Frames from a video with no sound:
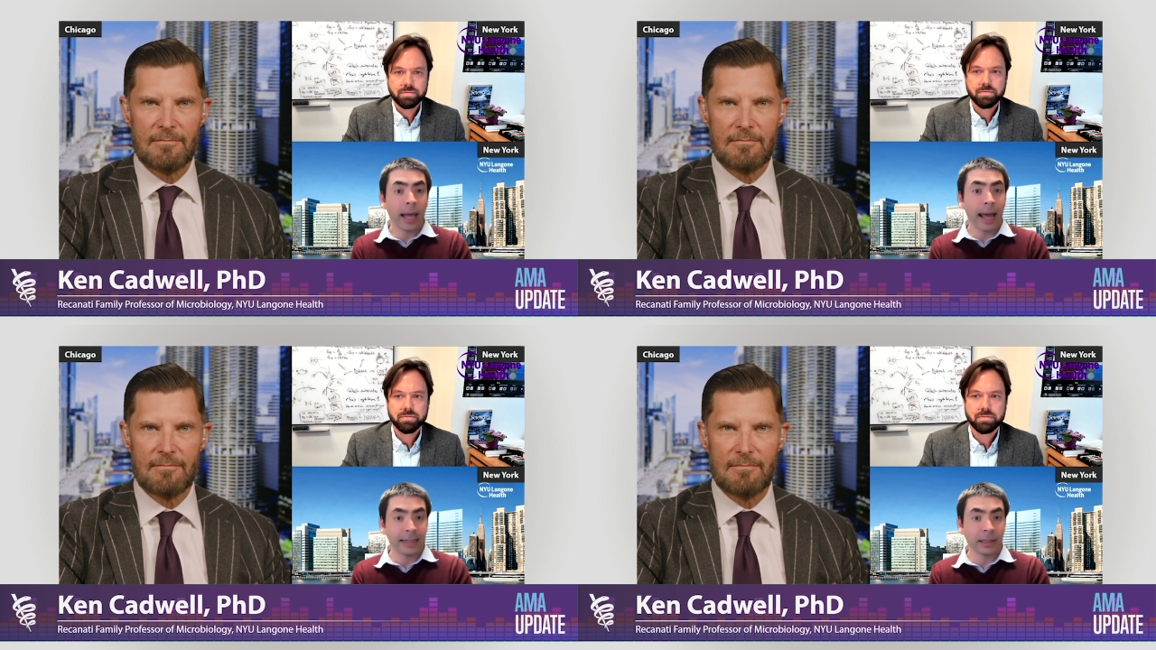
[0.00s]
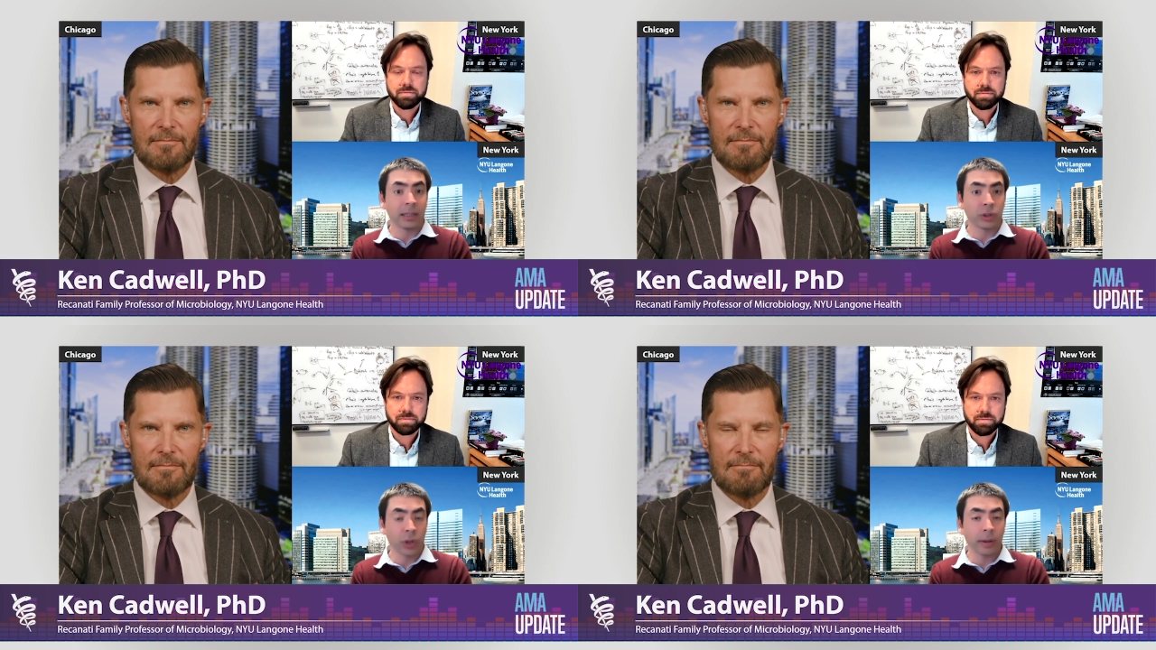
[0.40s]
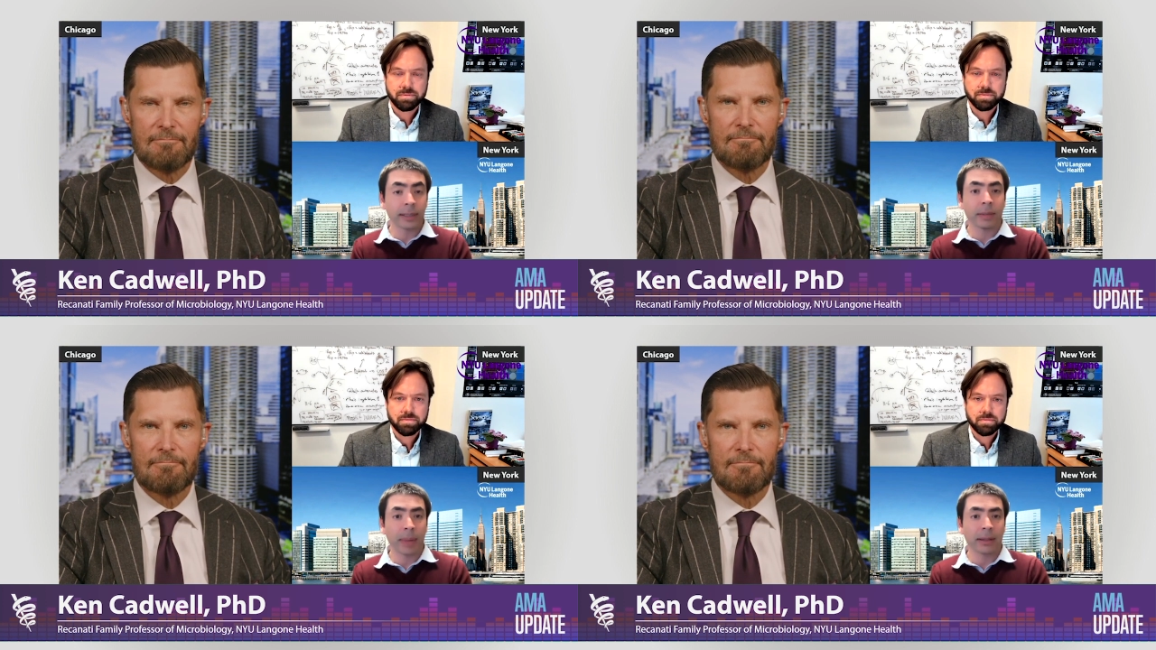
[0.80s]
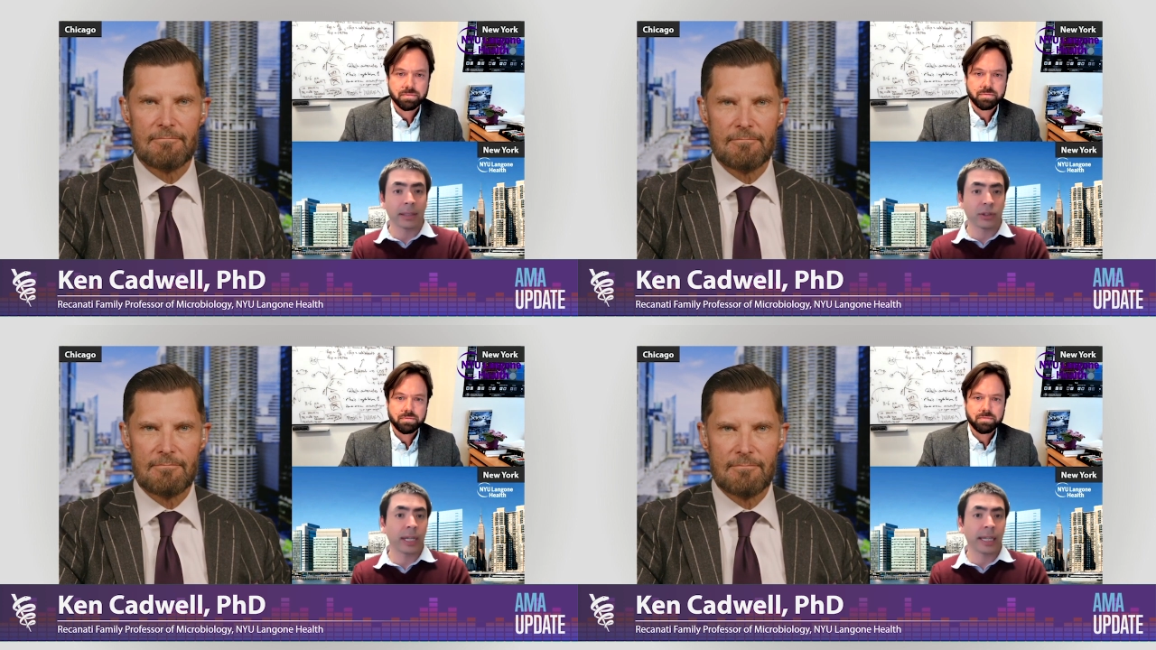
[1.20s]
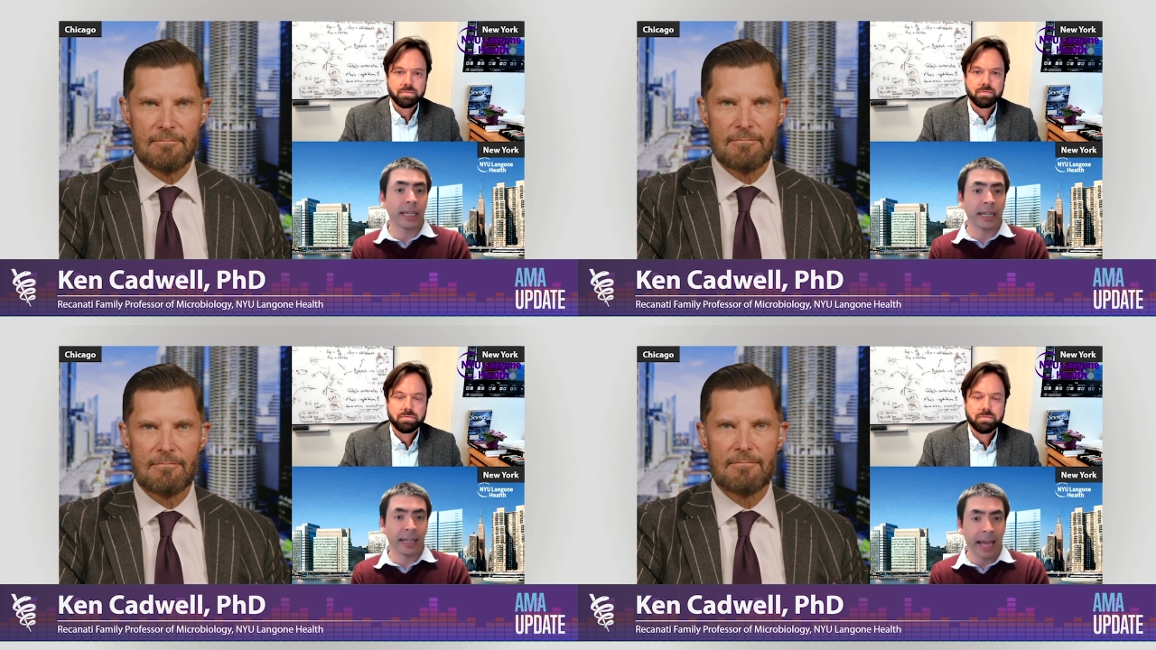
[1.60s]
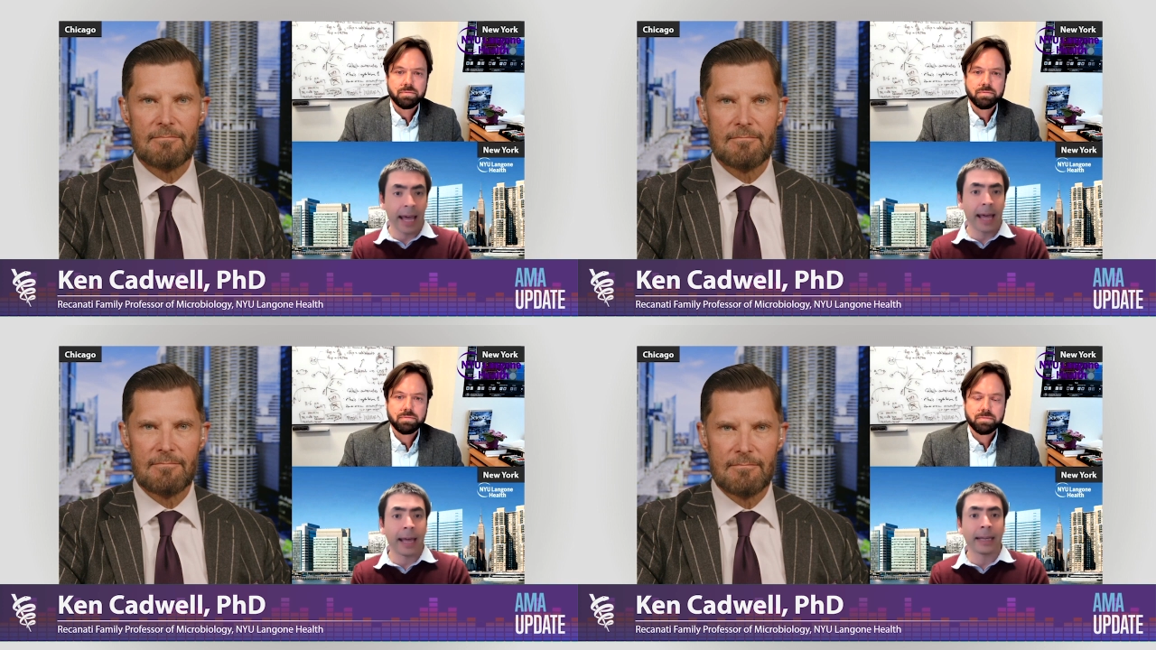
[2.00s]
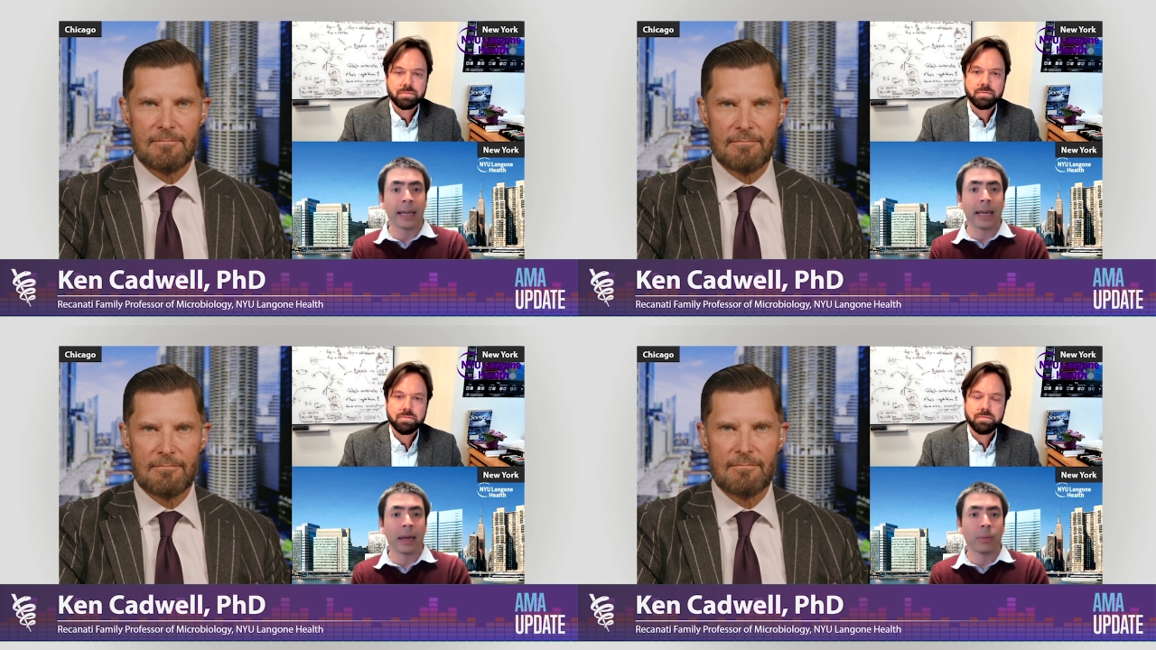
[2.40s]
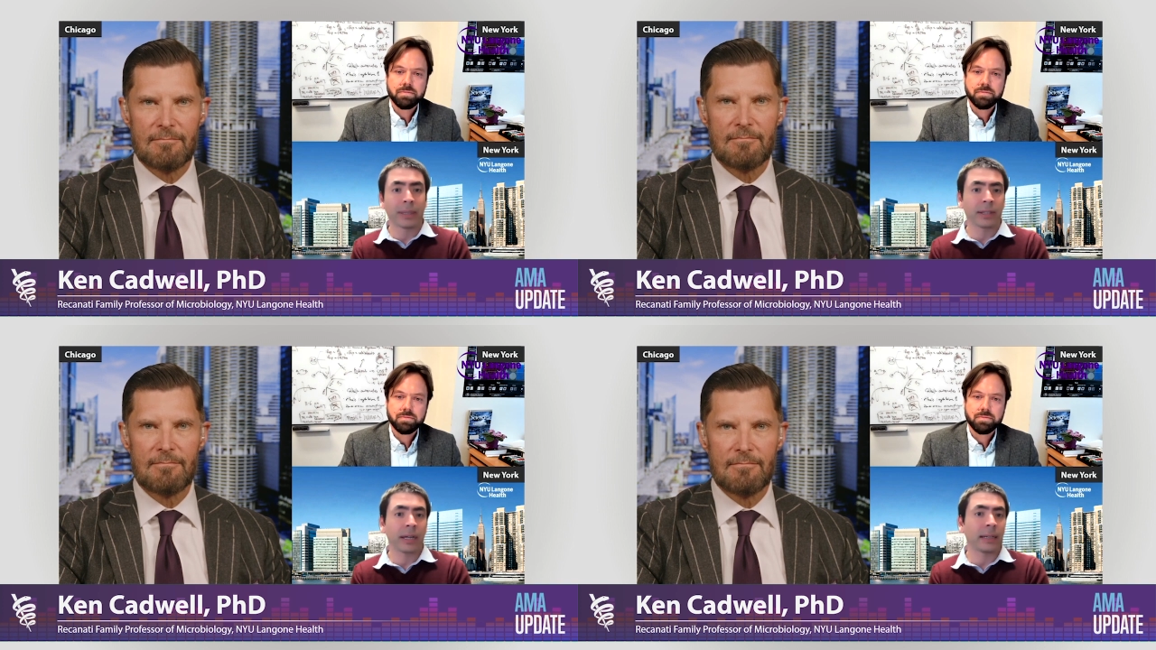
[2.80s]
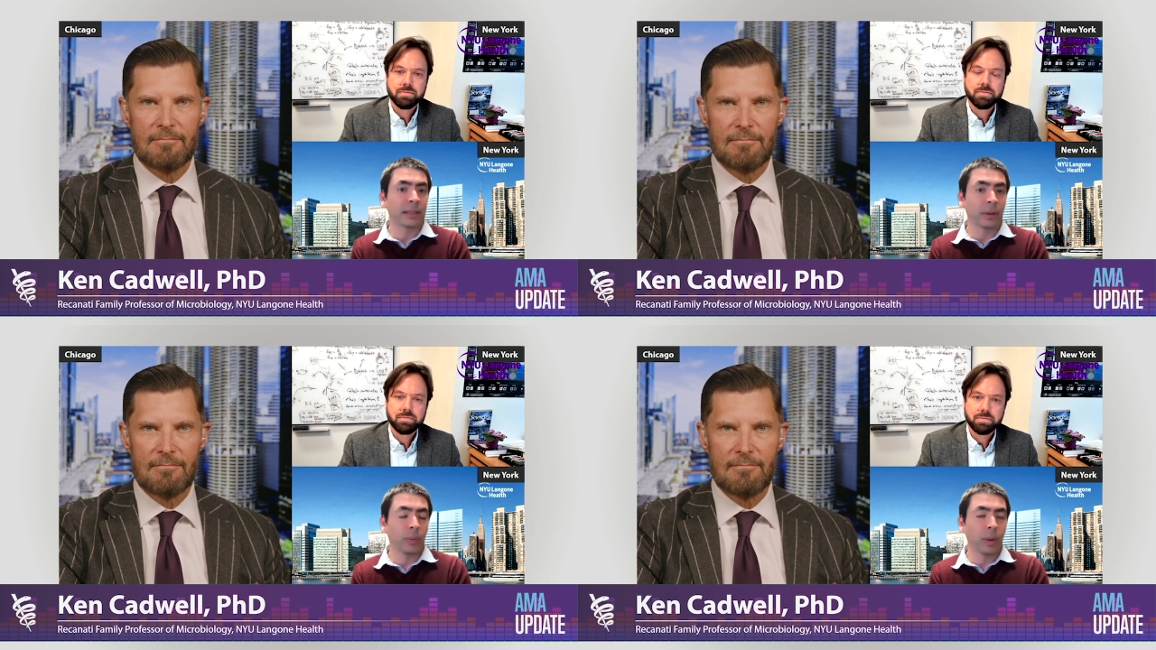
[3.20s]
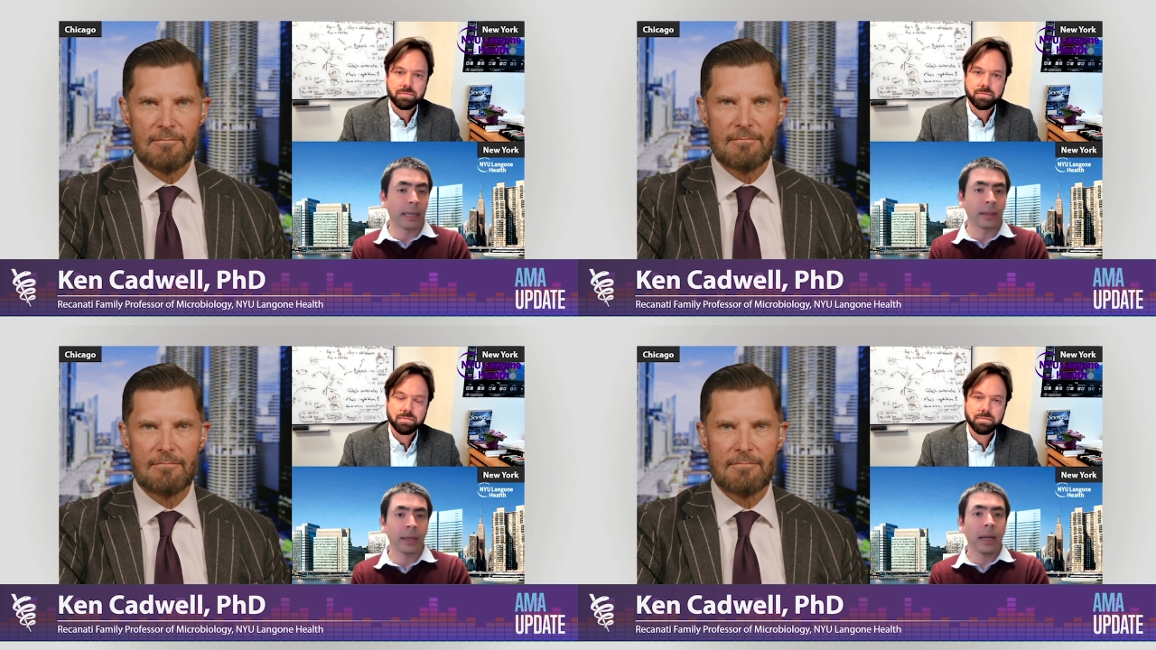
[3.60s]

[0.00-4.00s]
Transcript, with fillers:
Speaker 1: asking Jonas about the chicken and the egg and what's causing what.